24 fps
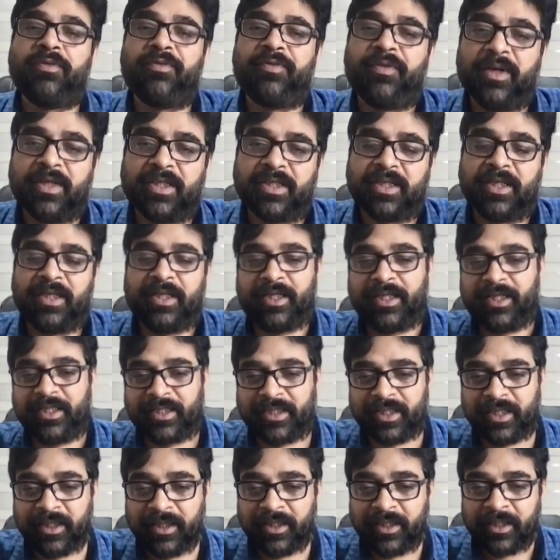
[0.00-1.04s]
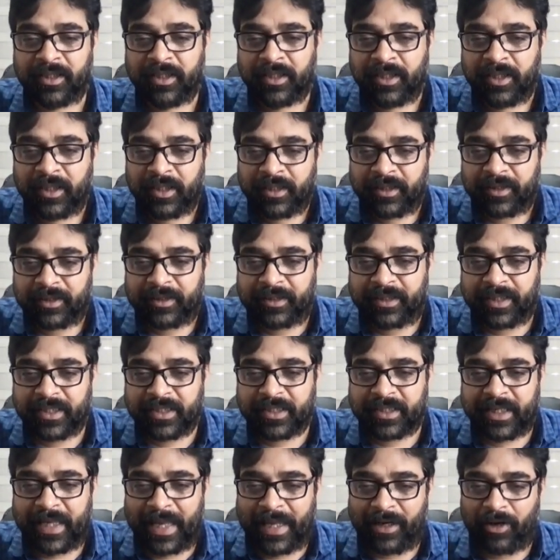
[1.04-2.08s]
first condition. This
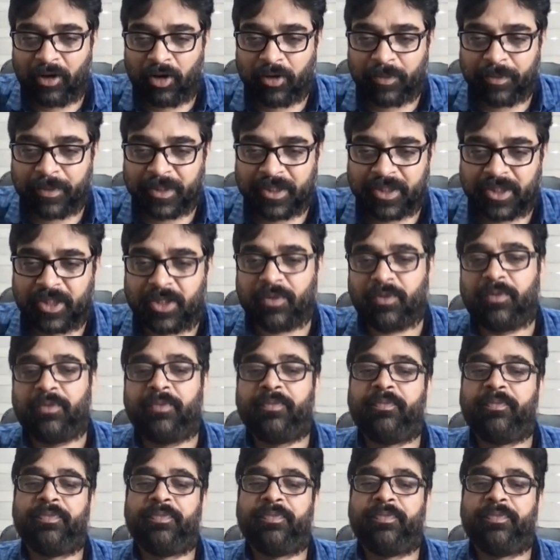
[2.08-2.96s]
cannot be 0.